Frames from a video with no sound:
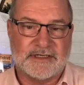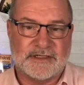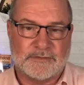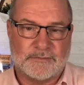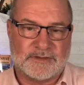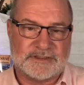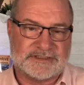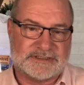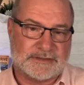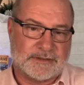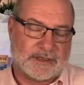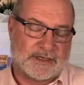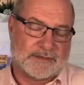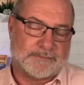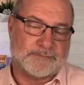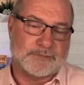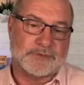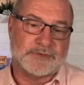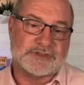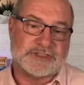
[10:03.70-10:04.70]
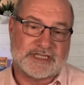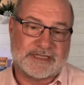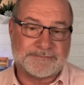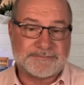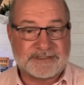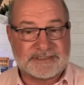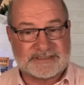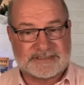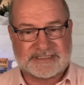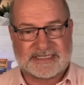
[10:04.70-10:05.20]
which Bruce
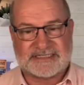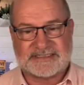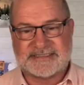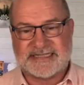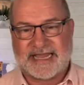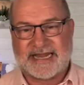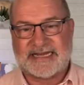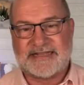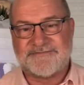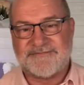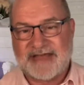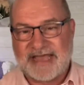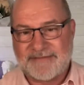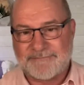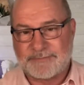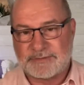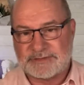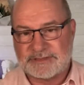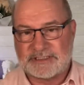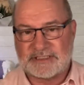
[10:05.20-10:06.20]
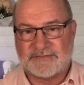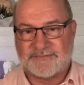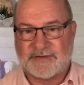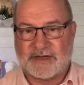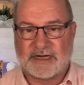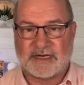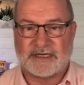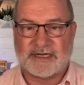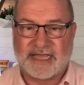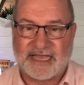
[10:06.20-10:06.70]
Lipton says 95% of
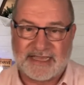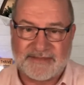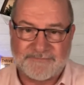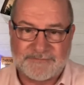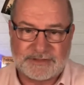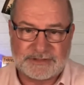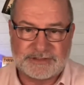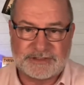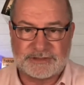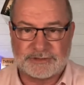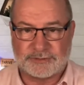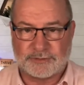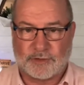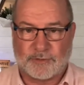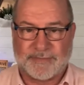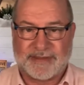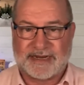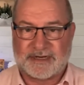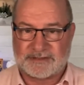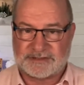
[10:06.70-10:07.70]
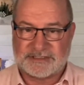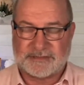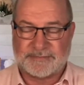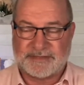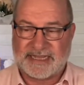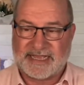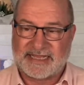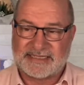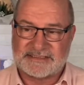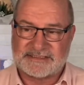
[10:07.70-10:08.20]
our life is controlled by our
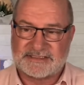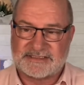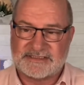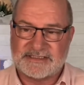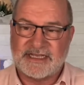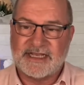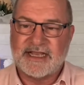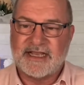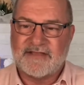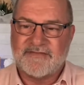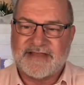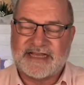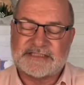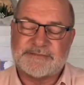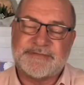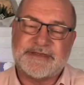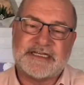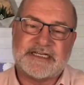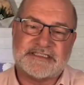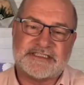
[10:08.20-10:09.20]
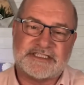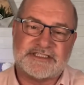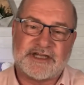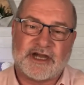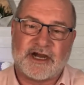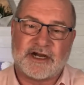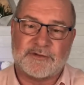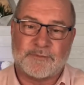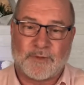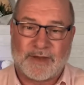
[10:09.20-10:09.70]
subconscious. That's because it's
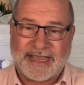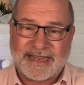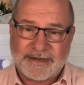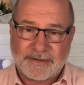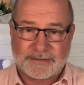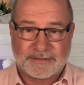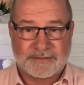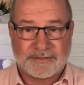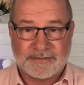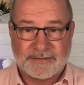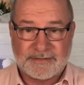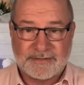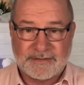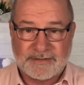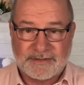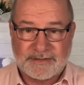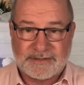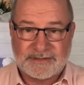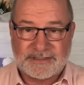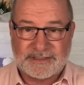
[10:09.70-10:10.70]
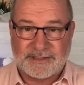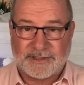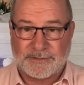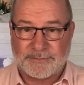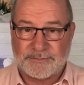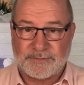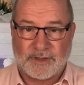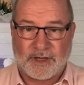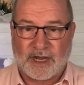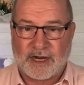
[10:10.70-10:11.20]
hardwired. You
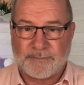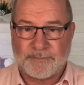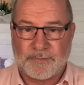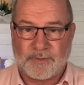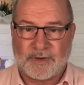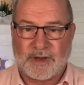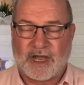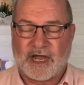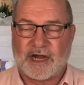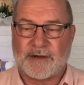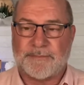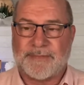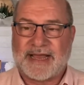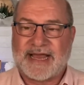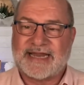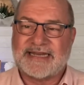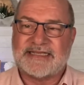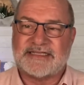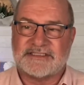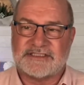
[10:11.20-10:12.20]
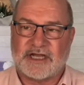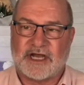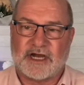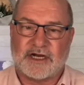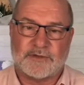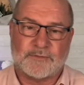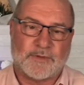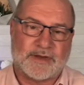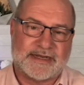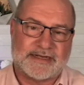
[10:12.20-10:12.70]
know, our body is
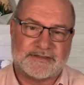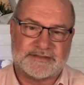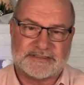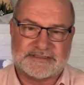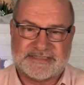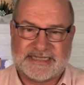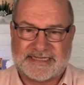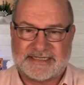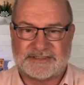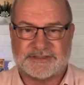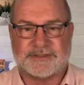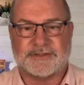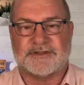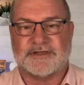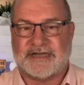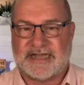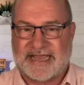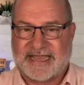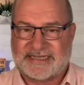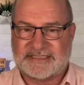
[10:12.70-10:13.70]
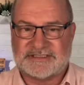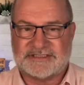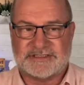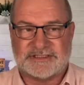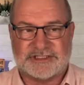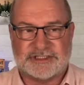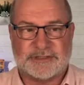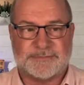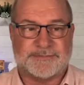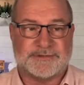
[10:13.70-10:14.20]
hardwired to take certain actions
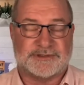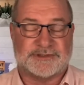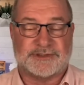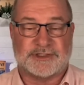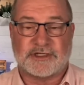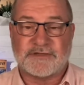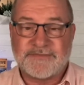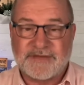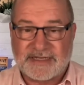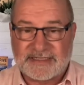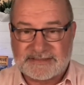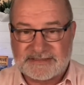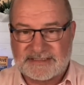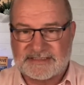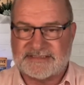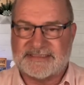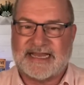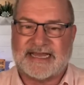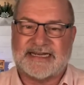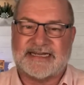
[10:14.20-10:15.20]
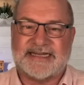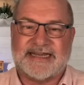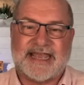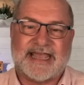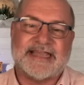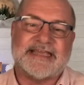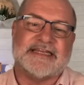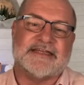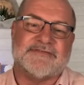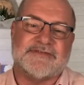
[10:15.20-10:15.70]
to preserve us. It's not a
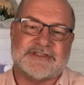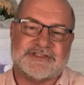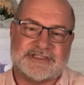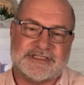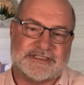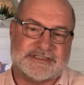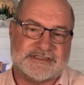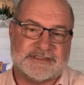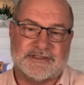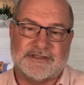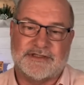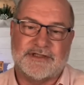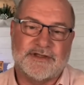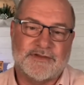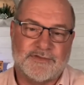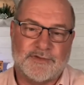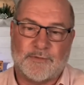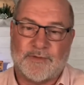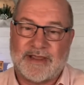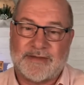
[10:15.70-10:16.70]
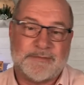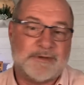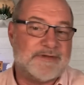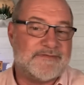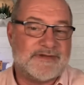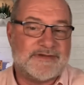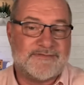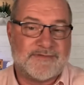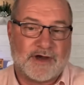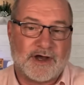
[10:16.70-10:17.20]
negative. It's just the way we've
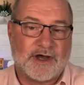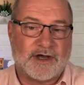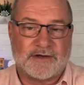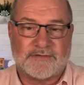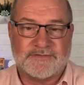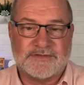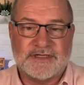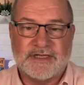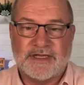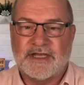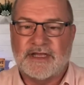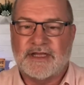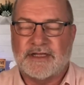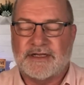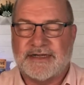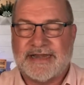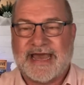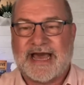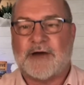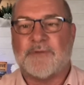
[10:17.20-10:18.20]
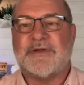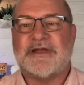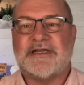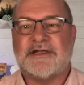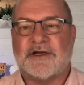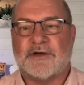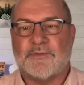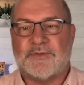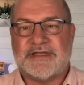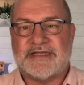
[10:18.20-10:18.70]
evolved. Now we
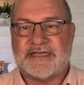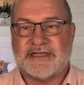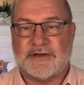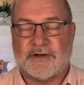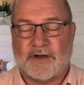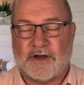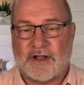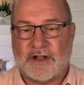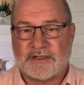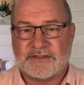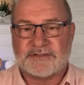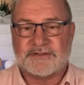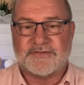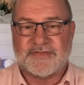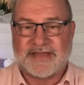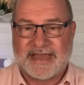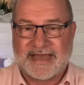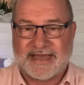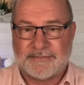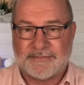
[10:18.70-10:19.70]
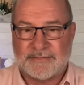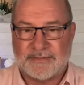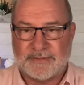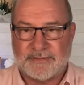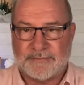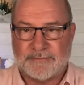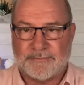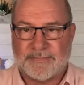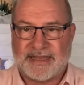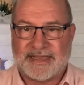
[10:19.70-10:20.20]
know we can alter that
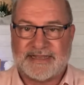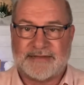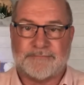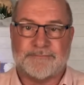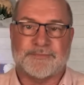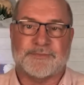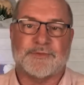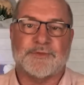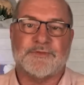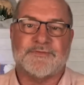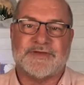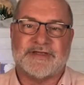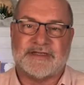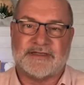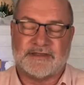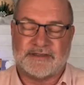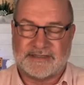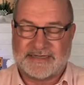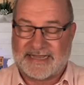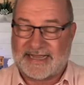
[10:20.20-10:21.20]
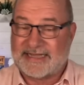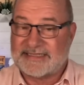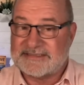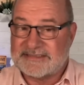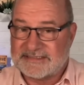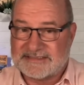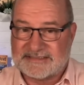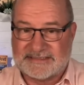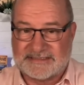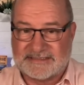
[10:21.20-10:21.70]
by improving
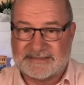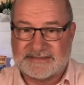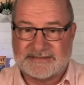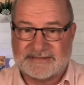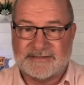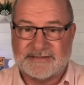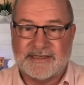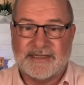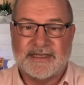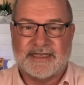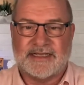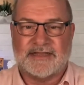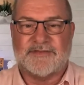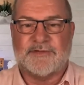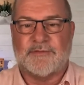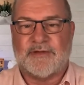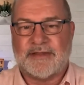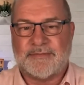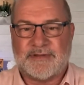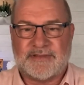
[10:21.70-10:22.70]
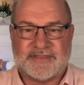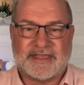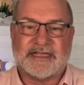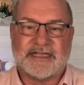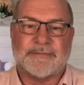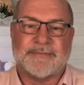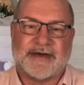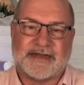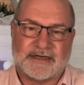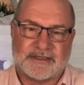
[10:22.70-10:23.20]
consciousness and the way we think
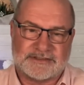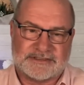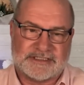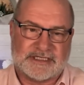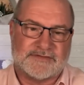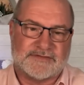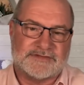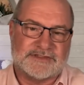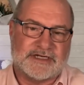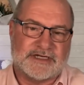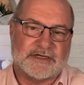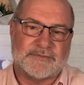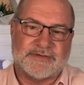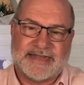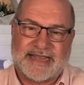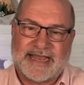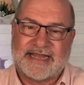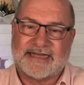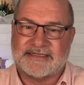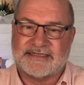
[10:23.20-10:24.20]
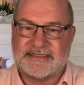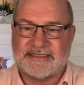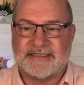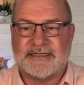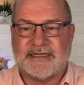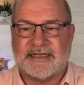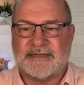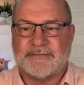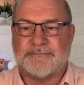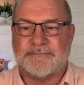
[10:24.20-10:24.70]
about ourselves and our reality,
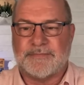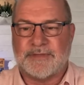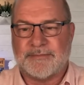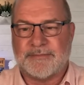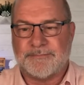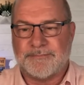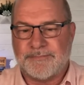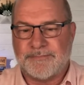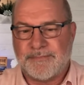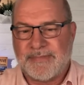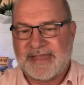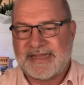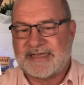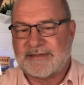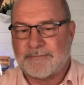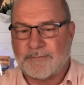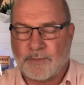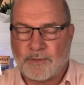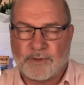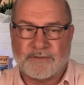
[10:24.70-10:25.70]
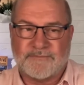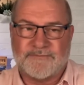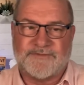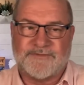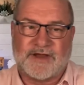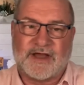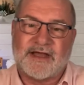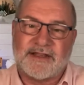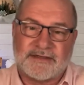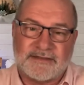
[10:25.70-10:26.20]
and make it more
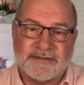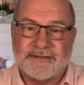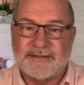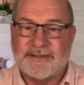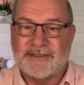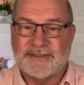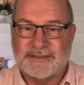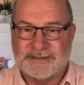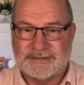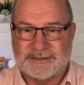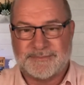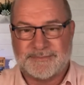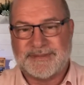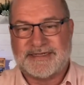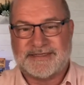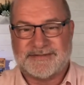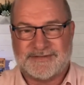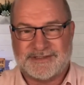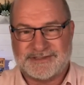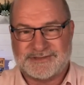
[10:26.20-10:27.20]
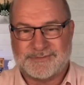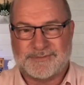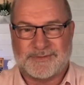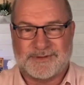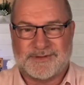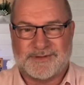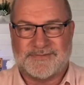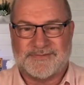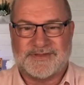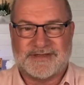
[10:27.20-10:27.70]
fun to be in this
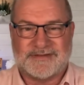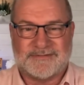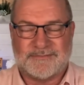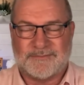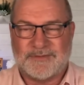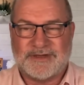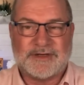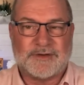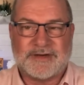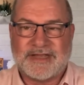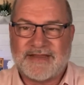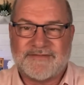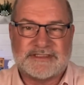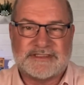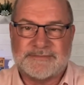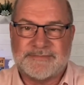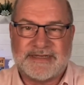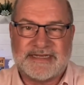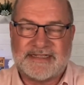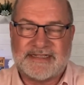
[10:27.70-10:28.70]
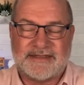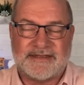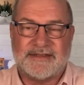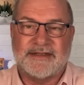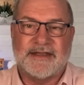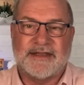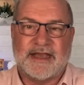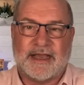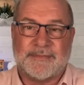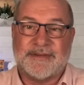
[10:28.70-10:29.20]
world. Then we don't have as many.
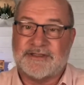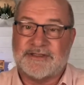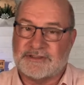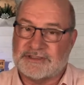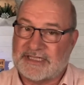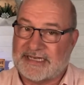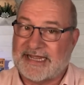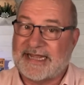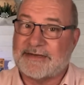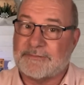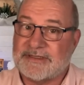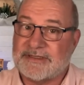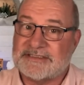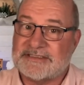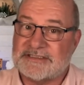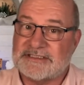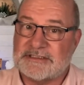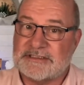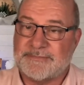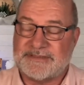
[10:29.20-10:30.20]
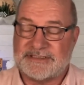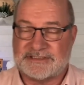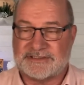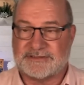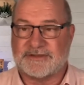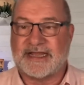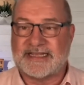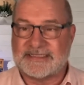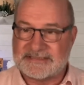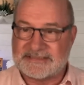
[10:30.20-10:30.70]
I mean, there's a lot of reasons to be
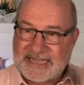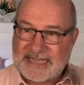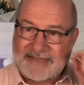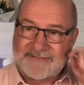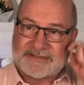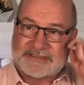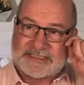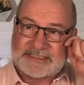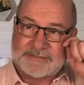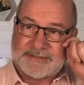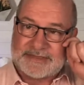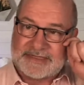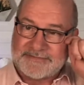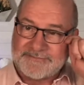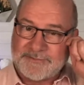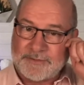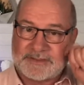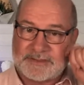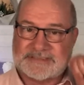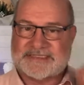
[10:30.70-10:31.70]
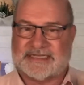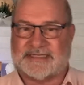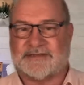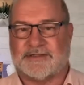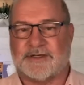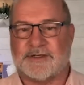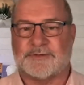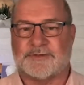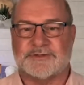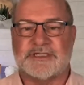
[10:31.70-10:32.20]
stressed. Obviously, we can focus on
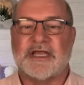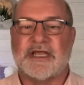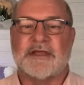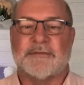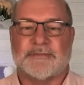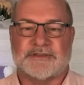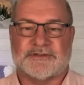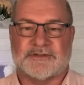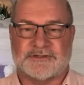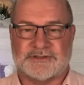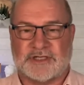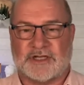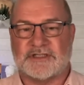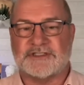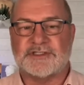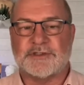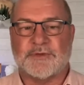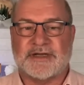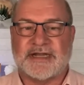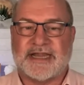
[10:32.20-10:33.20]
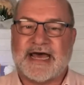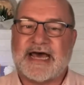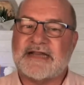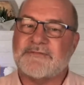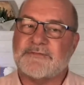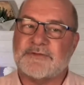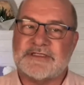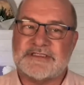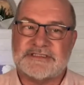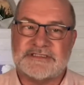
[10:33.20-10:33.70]
those, but there's also a lot of
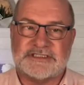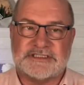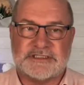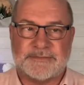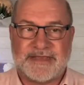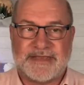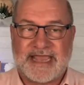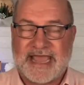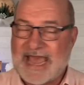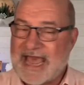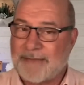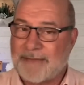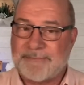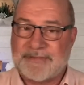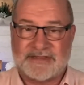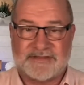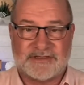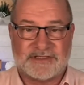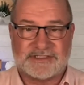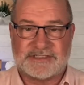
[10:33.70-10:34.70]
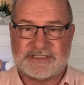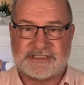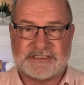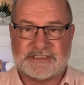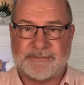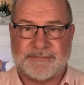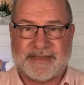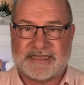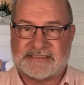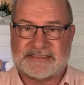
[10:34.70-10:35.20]
reasons to be happy. This is the
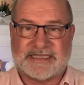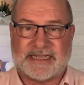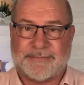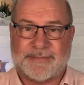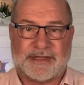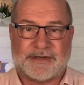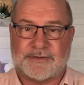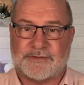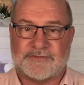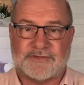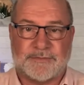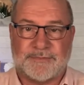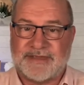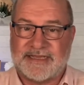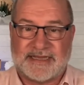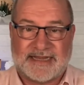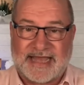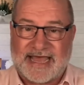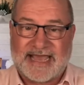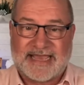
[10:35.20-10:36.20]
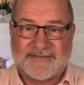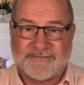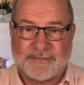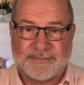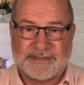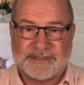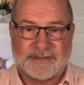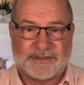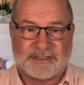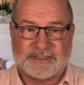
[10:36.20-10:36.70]
best time on earth to be alive. I
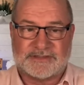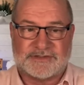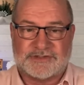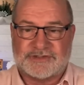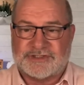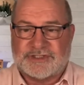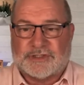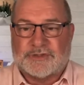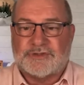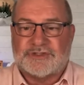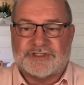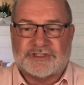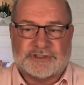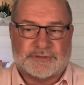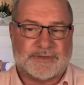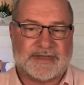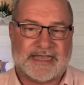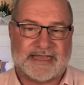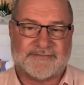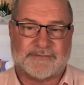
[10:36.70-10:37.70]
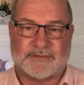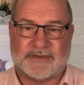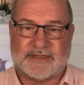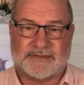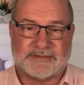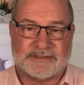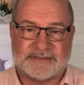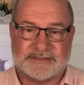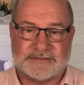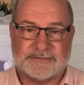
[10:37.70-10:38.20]
mean, look at the solutions we have around
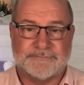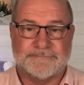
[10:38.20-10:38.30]
us.